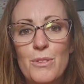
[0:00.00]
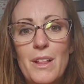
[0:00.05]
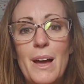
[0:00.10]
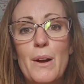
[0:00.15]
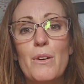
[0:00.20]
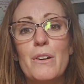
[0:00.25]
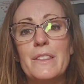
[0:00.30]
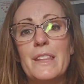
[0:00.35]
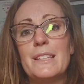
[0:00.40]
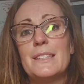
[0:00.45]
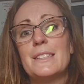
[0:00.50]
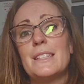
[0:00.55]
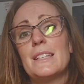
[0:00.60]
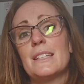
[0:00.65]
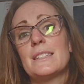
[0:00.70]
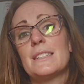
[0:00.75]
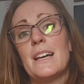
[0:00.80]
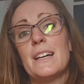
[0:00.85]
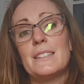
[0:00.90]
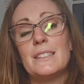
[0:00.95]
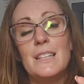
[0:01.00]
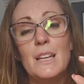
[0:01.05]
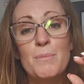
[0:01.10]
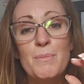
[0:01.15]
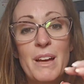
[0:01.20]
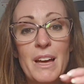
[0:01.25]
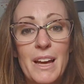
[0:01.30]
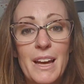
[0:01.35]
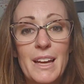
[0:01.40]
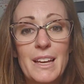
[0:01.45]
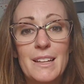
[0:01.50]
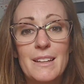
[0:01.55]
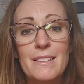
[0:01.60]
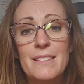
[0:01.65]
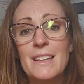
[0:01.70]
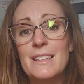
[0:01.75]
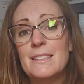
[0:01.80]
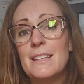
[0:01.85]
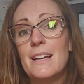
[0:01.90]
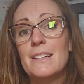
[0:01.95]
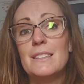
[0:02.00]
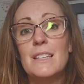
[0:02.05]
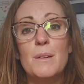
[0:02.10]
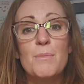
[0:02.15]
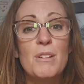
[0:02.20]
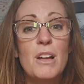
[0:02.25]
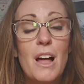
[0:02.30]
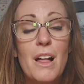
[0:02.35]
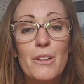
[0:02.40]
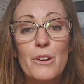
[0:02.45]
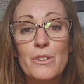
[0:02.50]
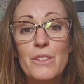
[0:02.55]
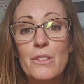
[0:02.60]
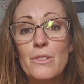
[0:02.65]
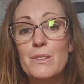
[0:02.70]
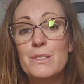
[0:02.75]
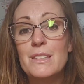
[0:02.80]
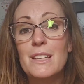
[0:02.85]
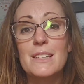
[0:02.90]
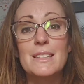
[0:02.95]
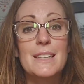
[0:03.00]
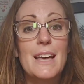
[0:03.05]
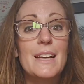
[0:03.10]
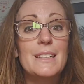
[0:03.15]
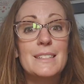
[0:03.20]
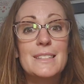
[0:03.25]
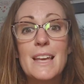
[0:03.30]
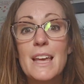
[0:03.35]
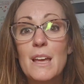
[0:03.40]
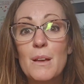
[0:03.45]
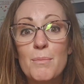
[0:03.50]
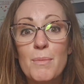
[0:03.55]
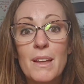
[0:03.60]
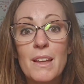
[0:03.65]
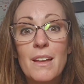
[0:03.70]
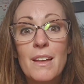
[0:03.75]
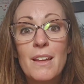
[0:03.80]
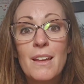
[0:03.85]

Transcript: flower that's the exact same height and the exact same color that looks the exact same.